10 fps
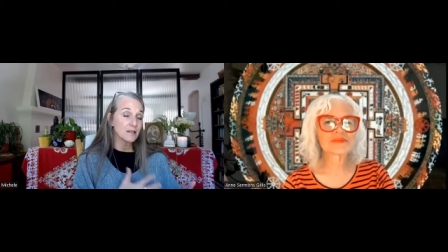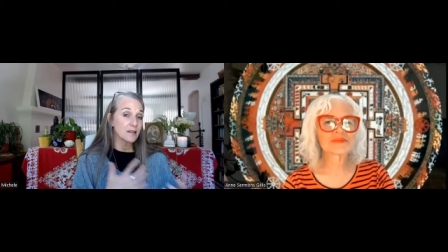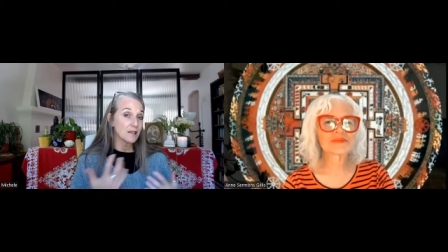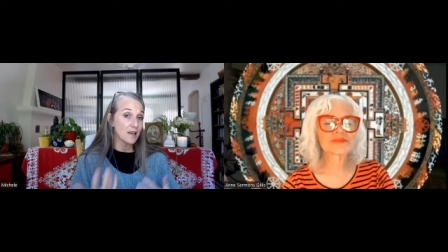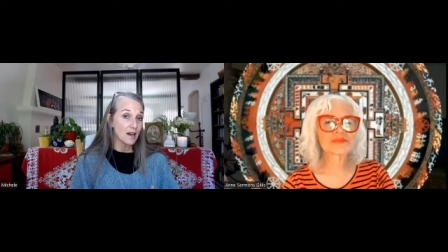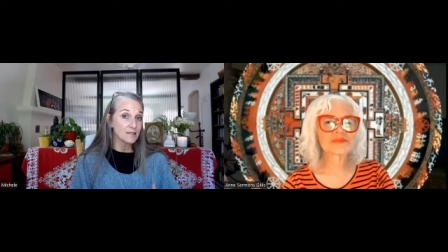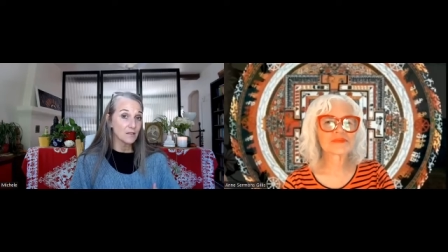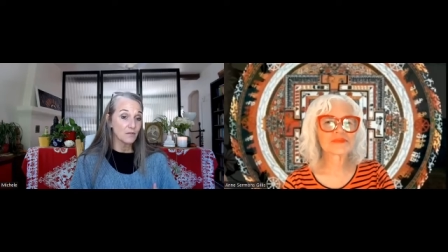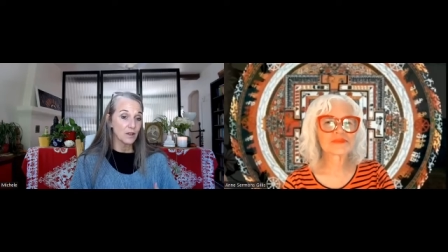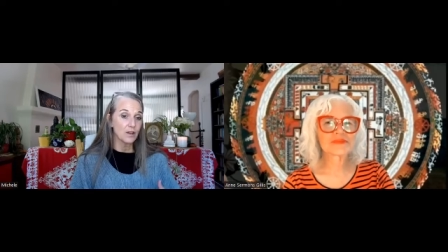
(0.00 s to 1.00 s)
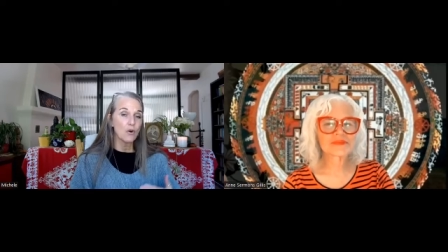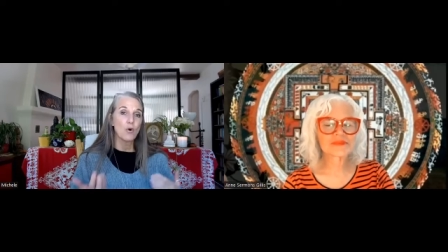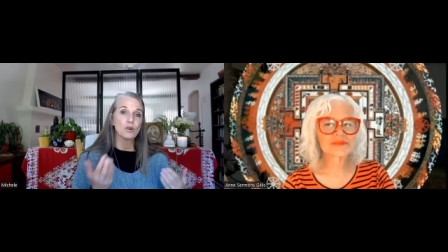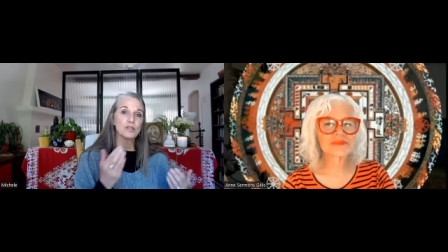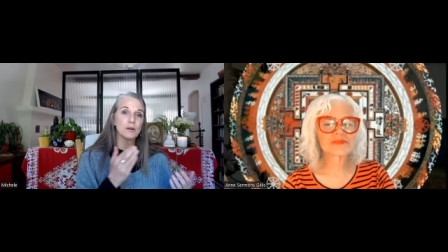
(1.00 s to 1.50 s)
theosophy,
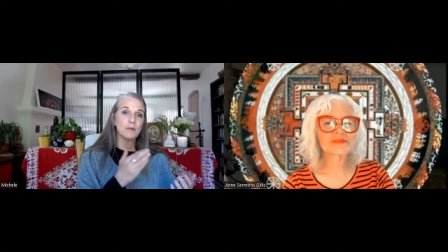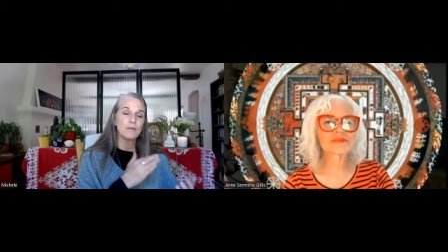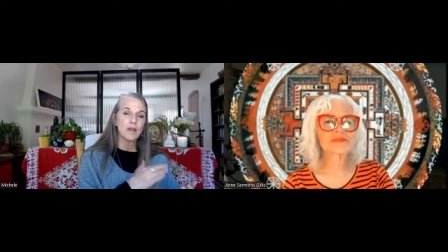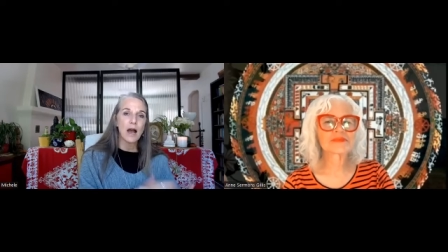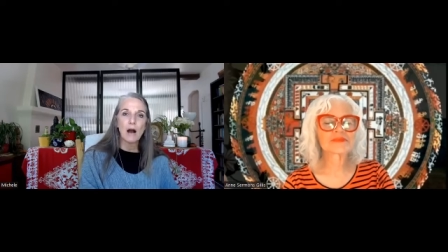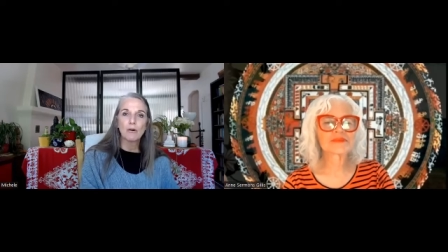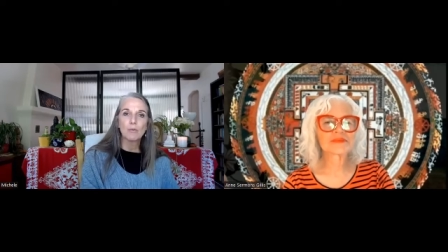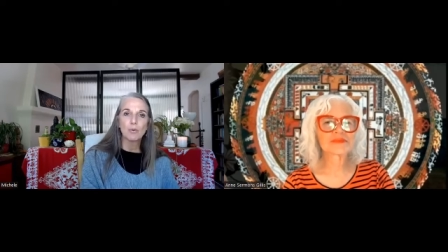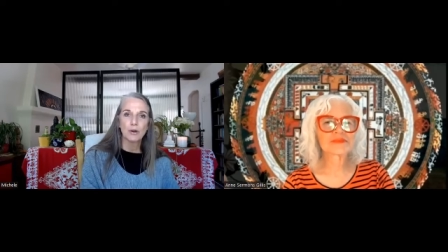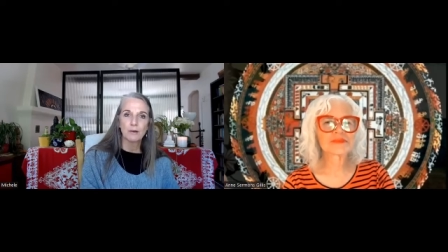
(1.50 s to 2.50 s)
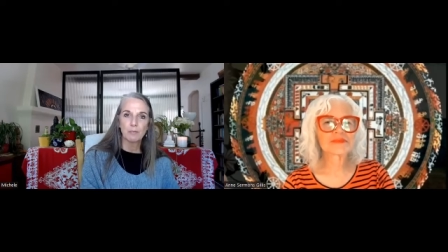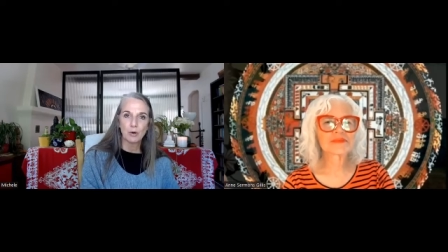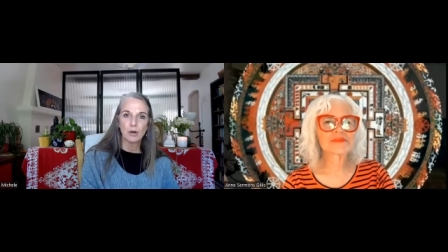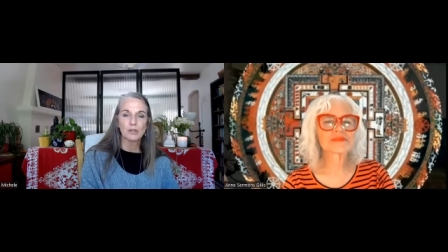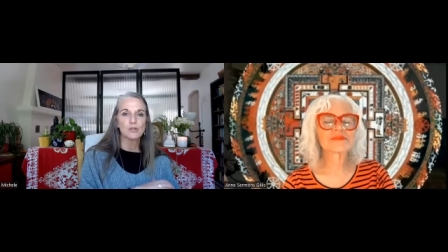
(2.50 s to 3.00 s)
or some of the out of print
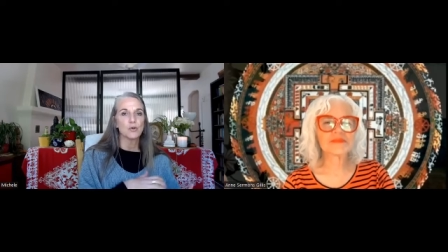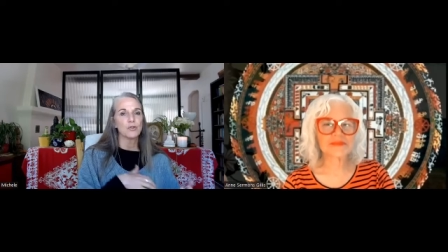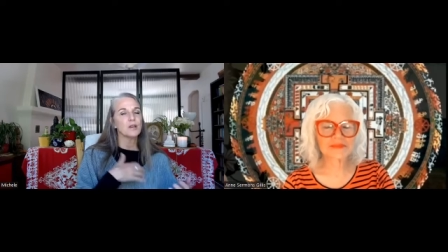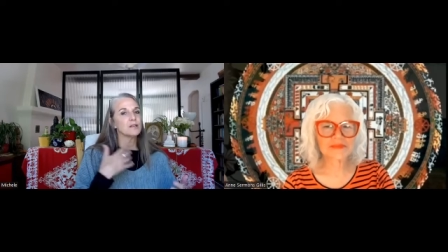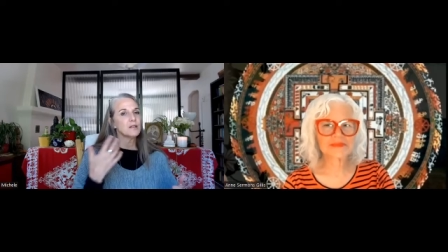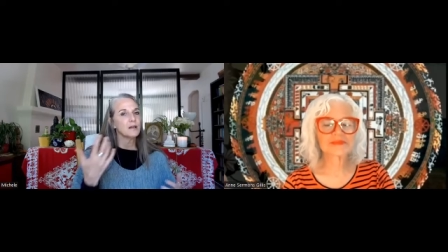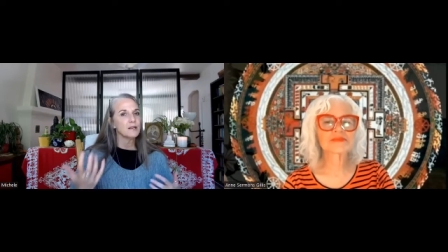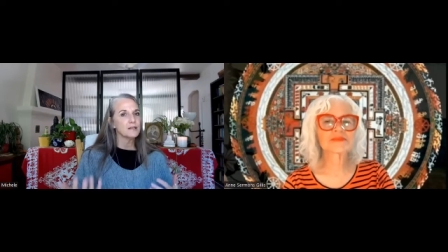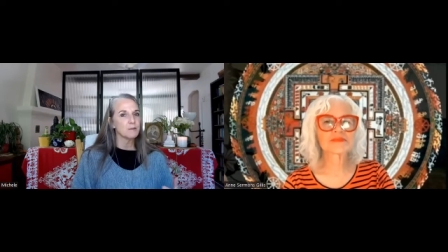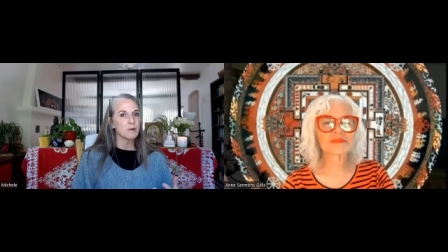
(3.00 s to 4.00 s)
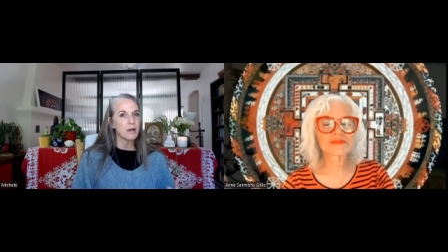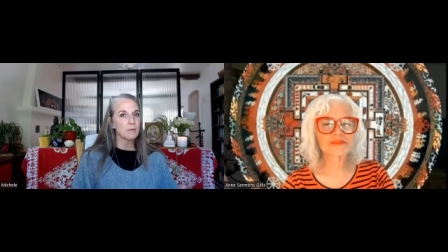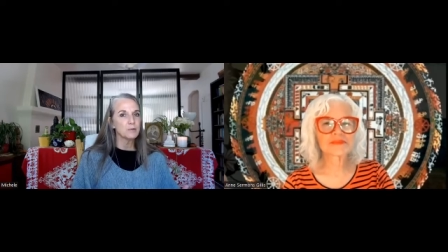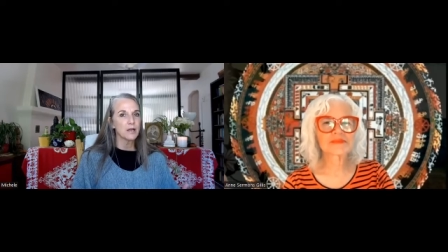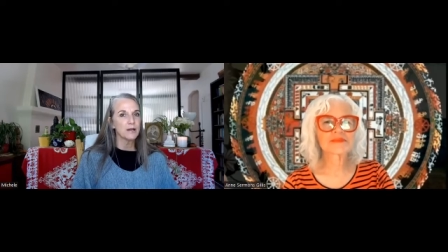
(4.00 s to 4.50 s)
books, or things that need to be
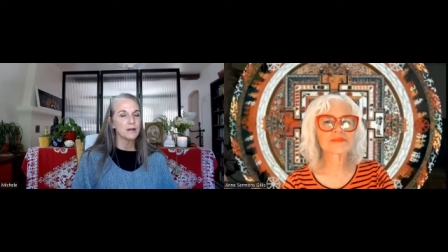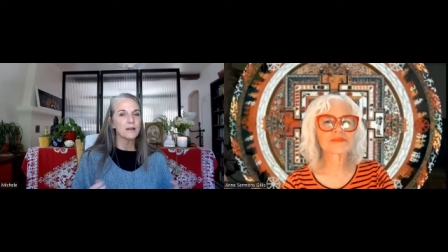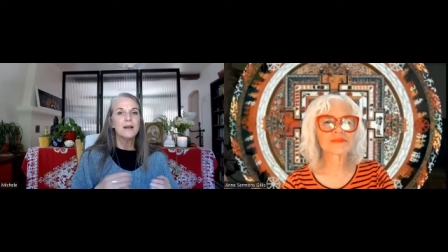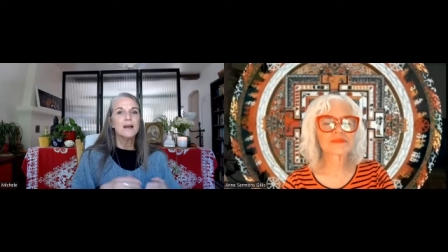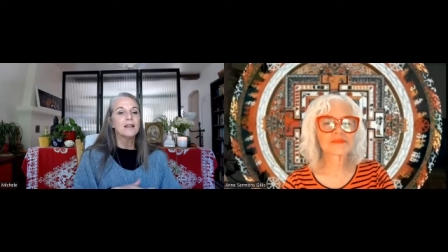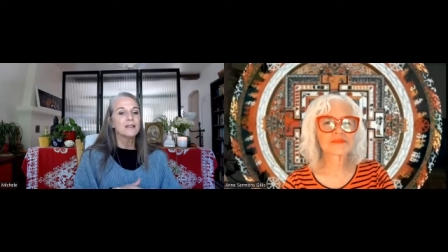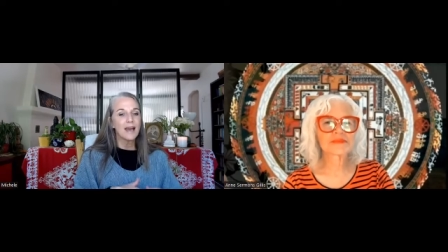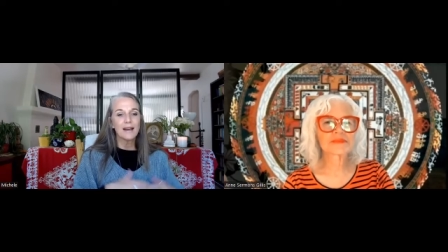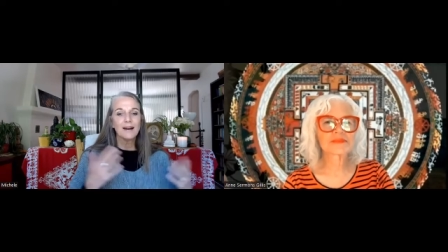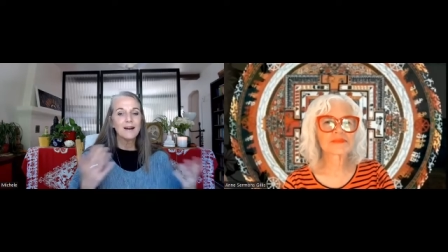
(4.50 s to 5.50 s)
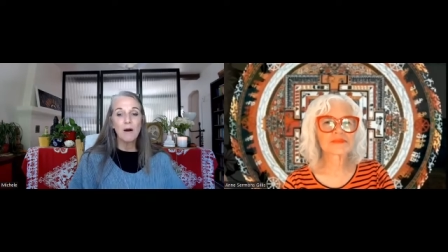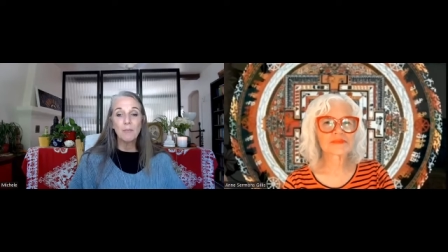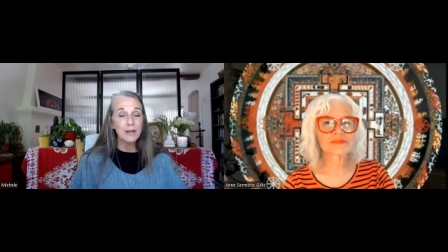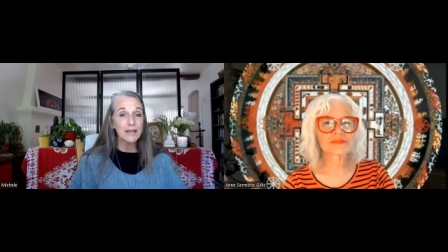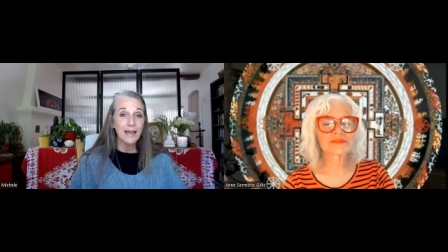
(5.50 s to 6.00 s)
updated that a
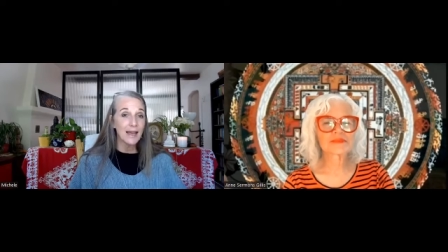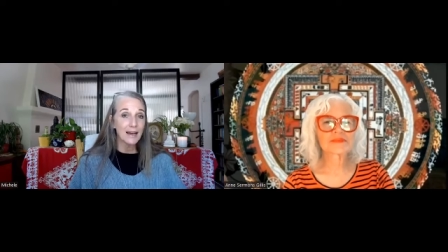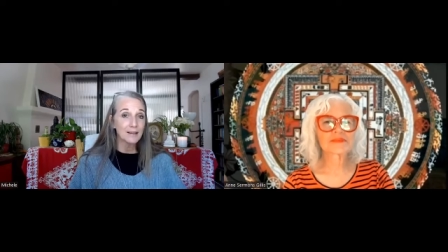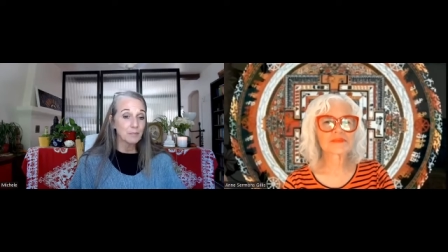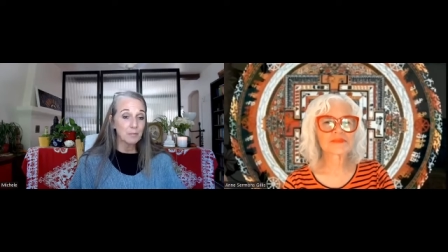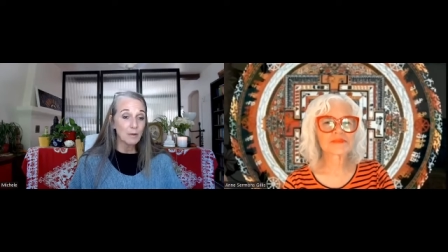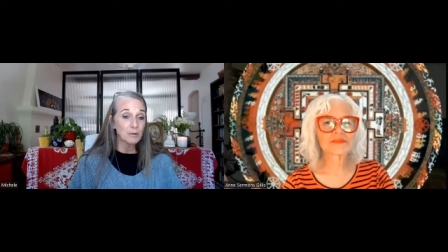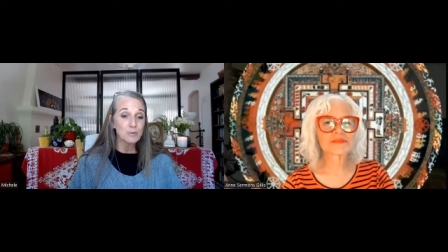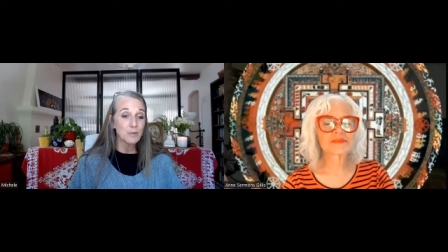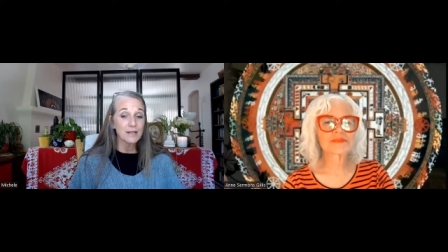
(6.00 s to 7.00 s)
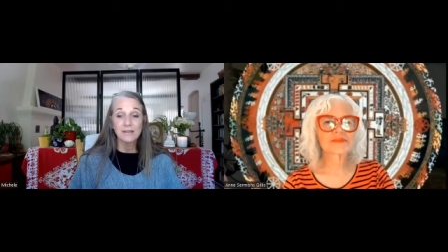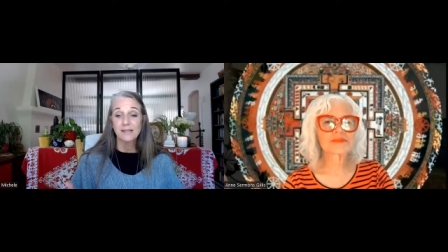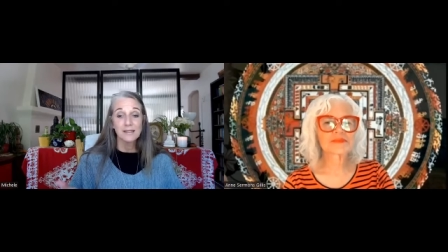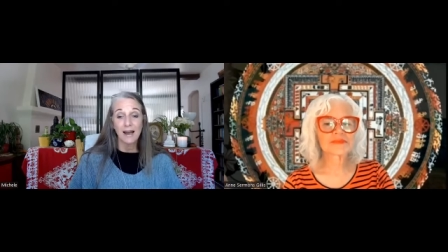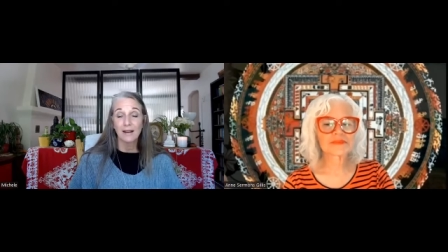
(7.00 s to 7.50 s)
company can't publish because
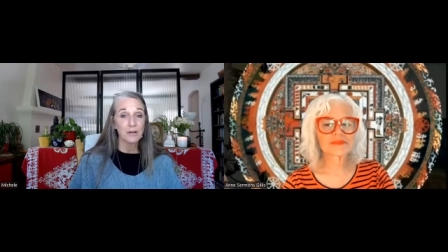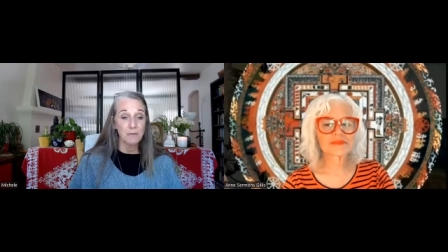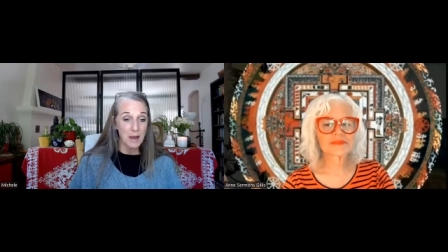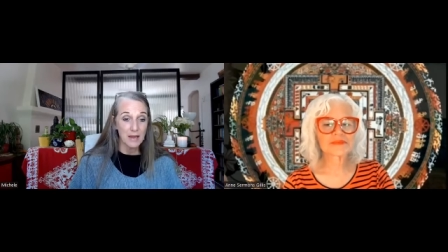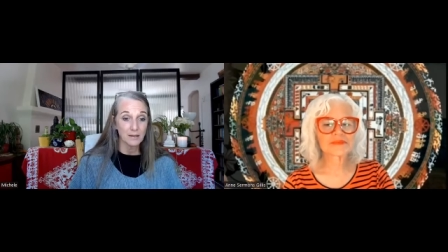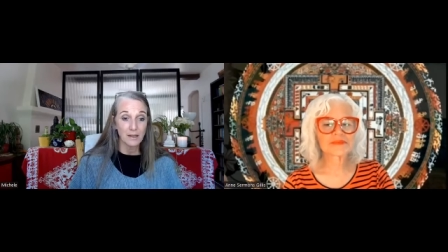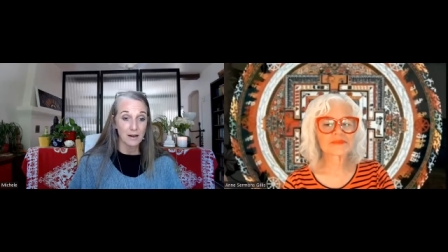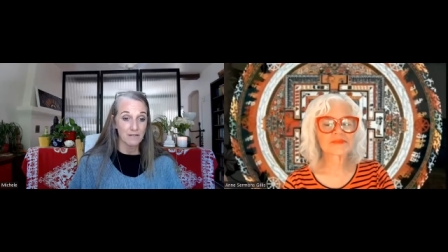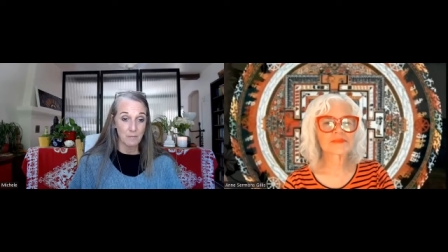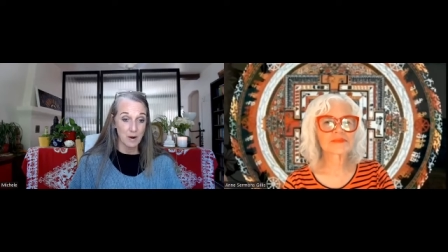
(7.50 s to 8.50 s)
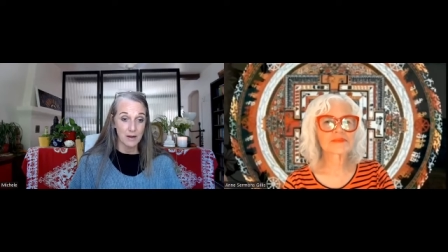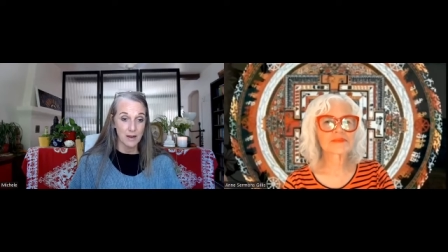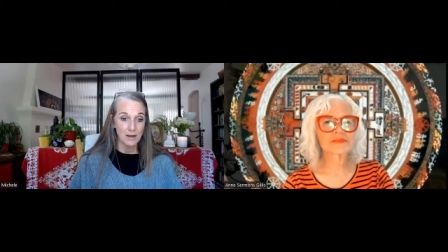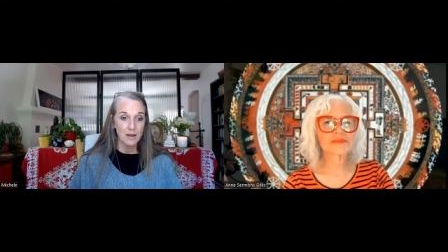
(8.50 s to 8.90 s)
it's not going to make a lot of money.